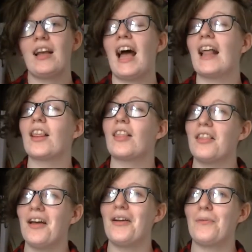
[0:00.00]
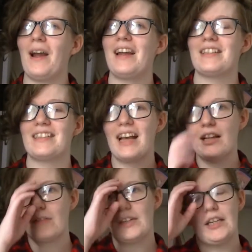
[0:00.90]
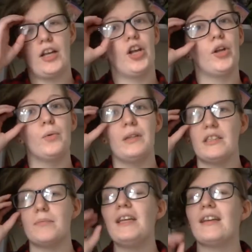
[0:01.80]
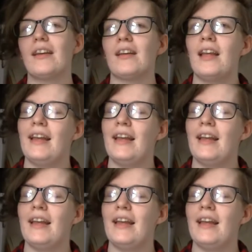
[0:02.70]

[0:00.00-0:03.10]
And the third way to tell a reader who is speaking